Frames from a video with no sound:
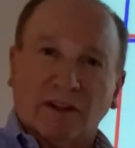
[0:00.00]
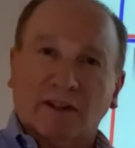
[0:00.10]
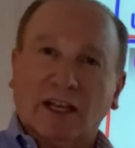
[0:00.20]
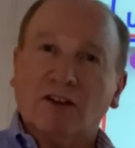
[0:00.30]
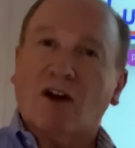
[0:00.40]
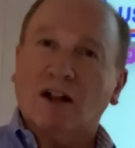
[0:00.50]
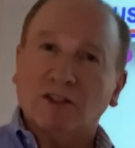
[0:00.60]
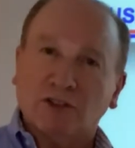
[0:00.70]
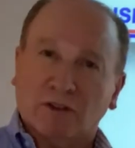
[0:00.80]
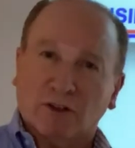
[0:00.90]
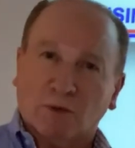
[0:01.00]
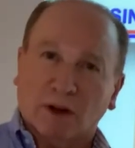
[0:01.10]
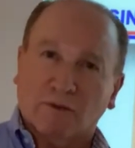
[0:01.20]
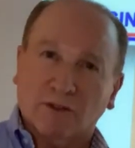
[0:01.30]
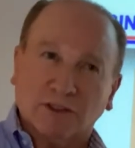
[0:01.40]
the technology of the
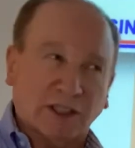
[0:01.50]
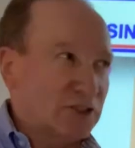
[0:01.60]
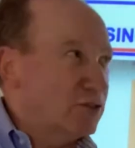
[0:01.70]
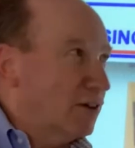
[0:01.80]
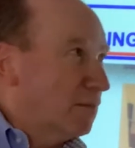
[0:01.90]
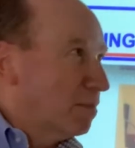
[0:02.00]
21st century.